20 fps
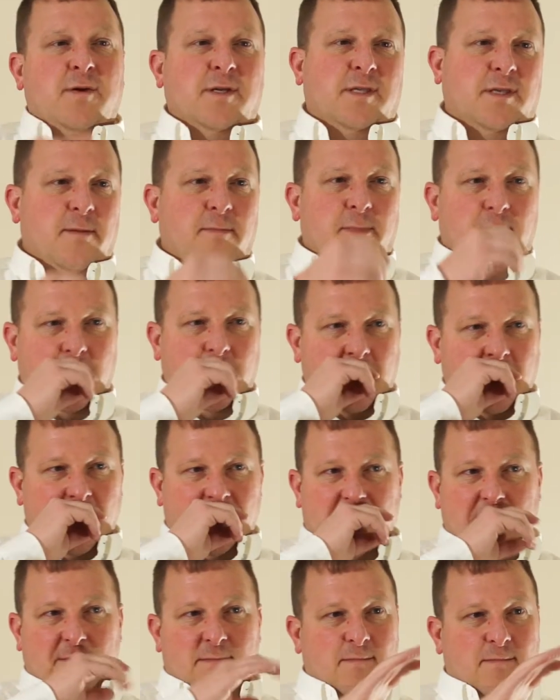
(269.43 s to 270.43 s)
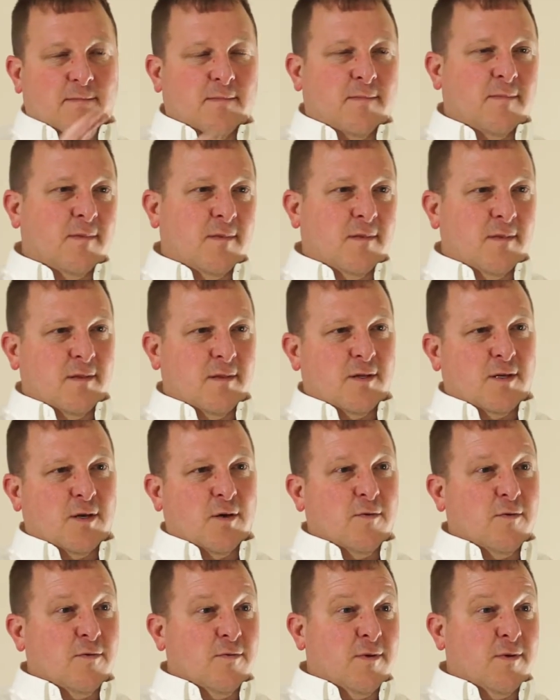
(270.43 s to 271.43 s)
somebody,
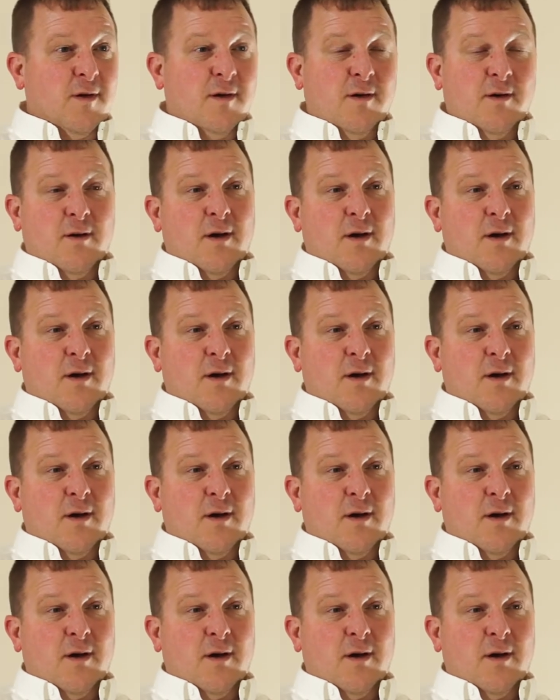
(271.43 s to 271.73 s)
so